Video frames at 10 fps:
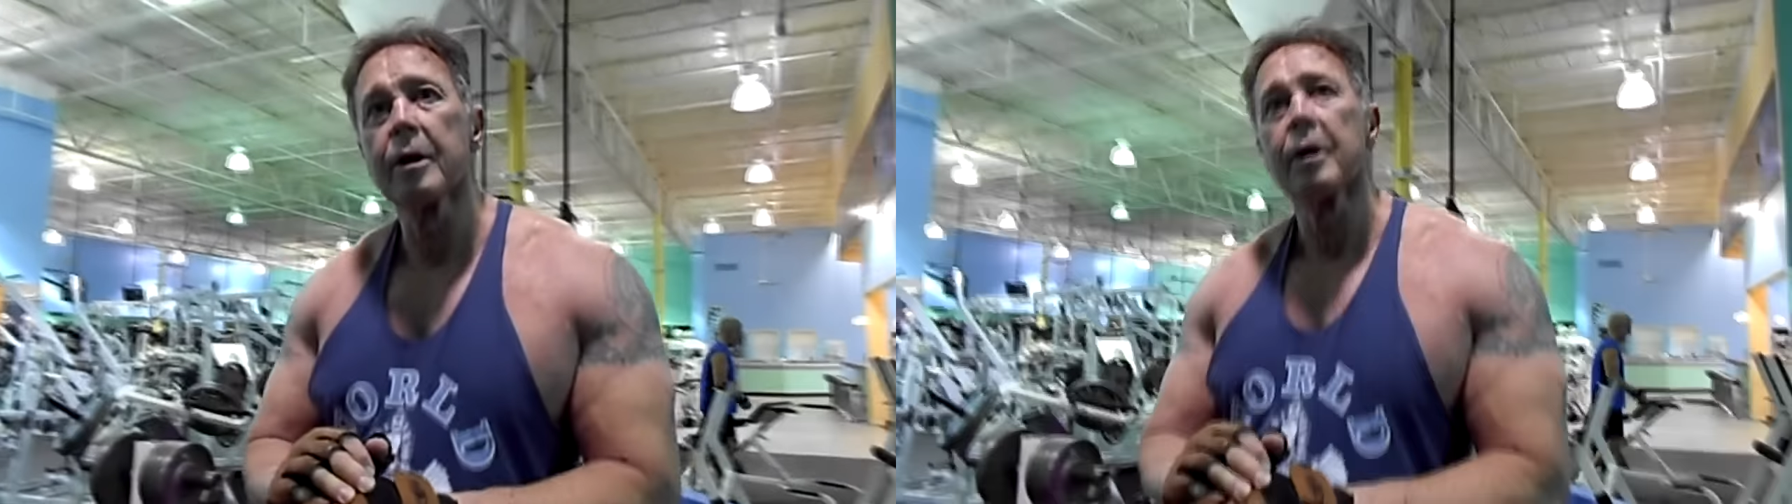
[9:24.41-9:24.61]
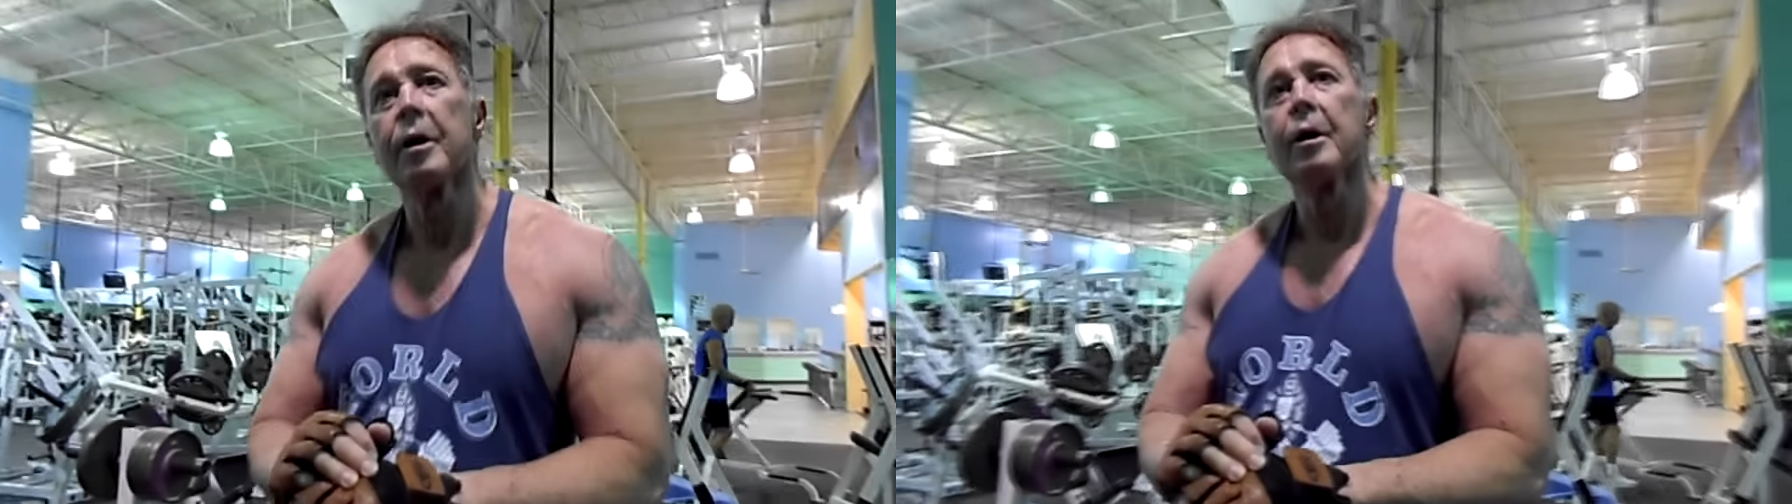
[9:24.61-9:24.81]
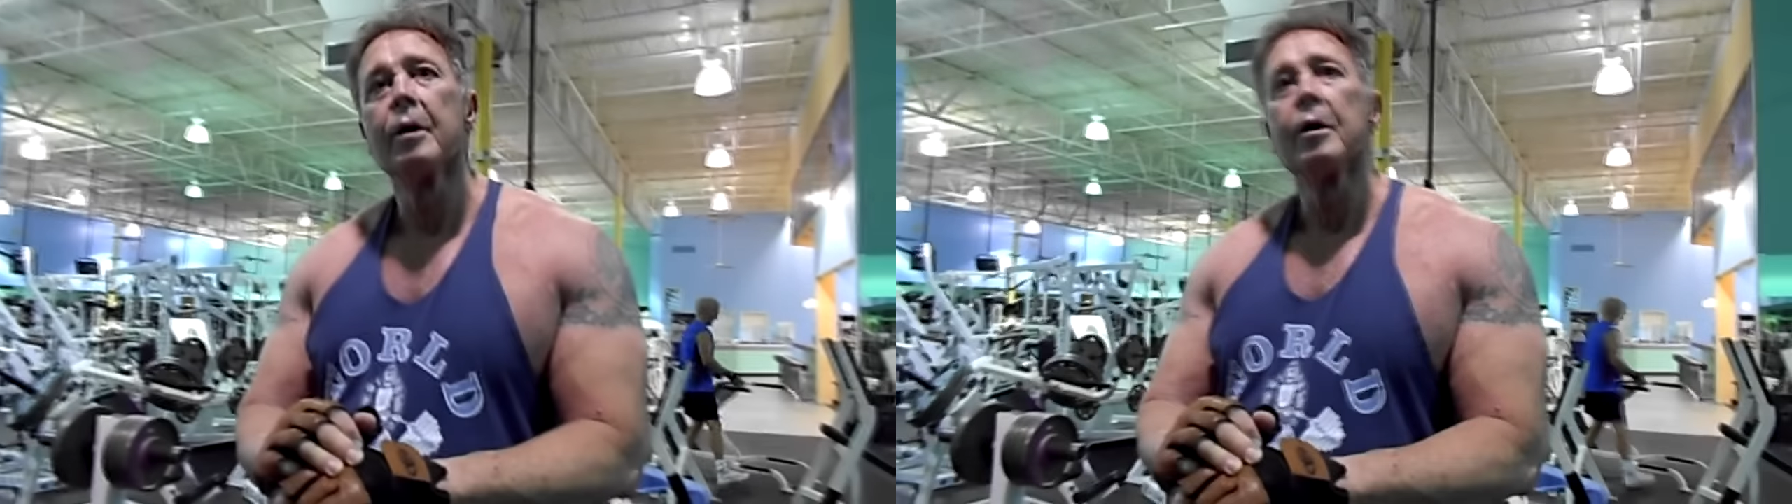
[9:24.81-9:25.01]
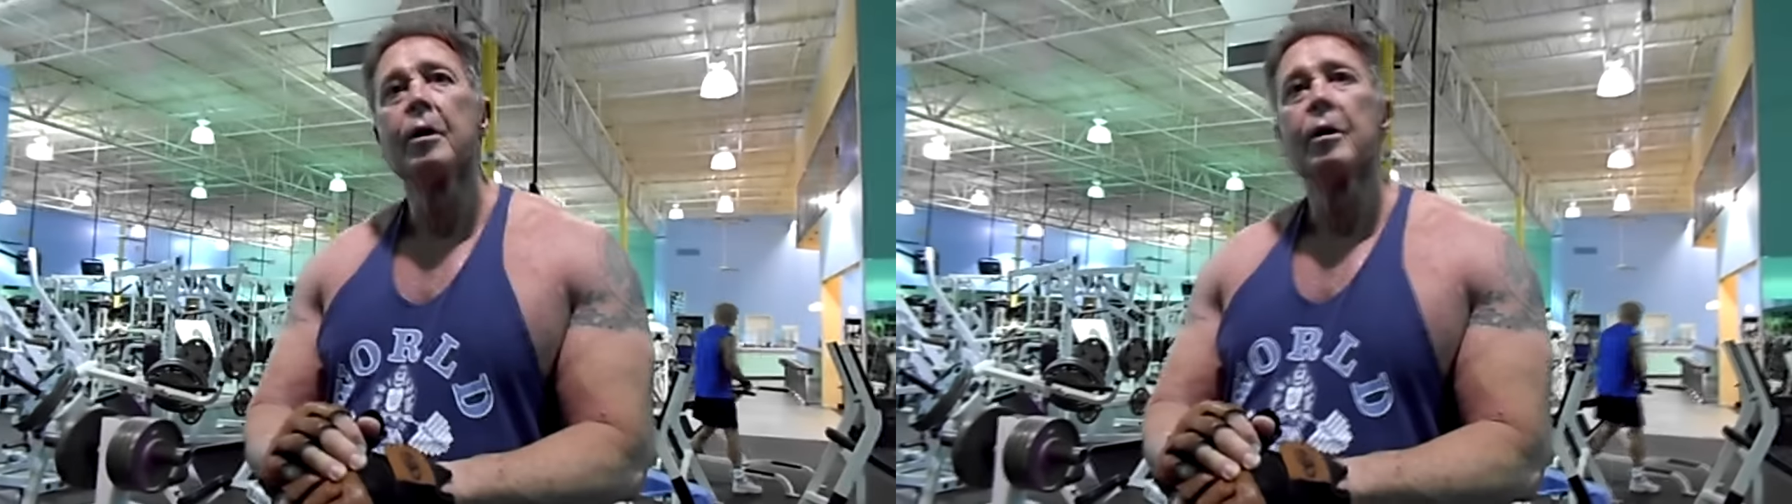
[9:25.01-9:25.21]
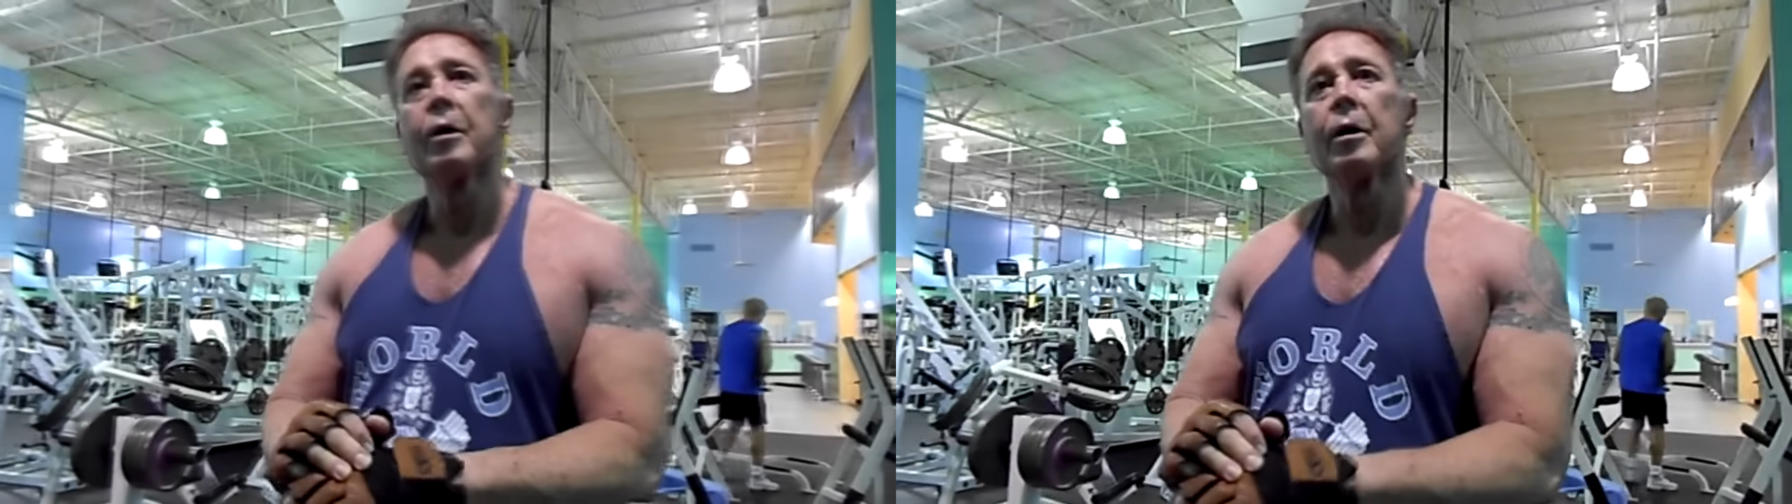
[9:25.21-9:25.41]
are total
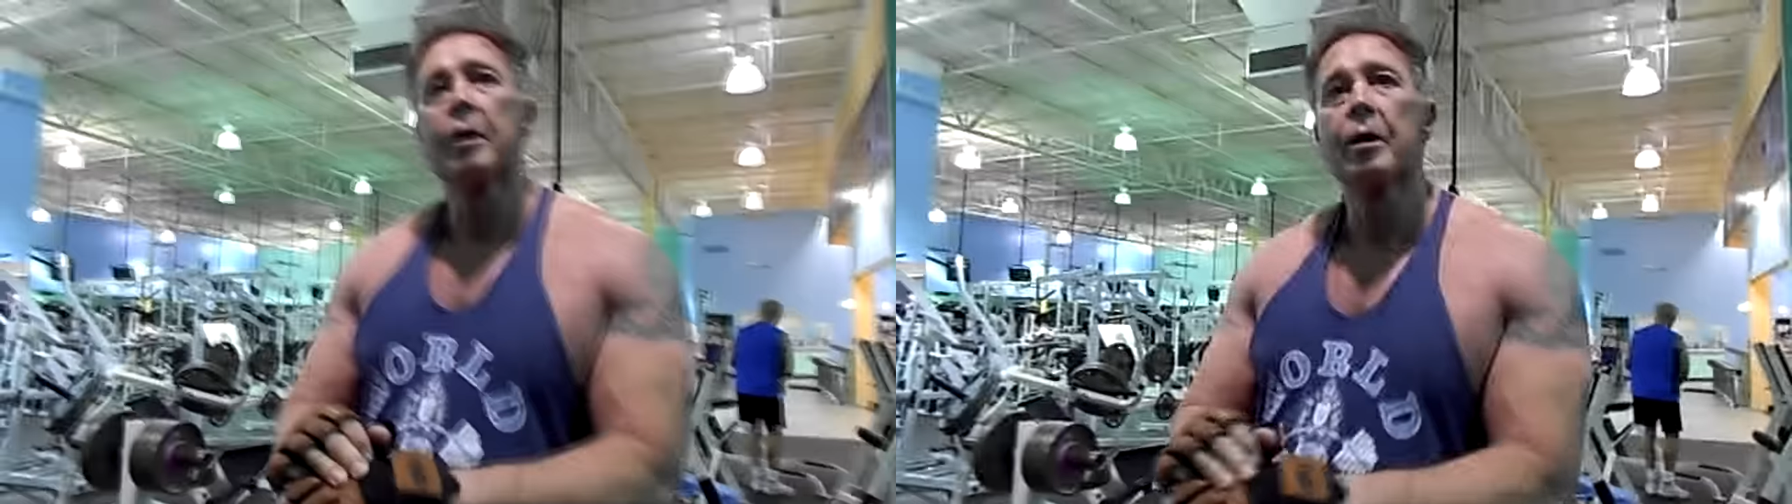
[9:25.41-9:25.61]
stand-up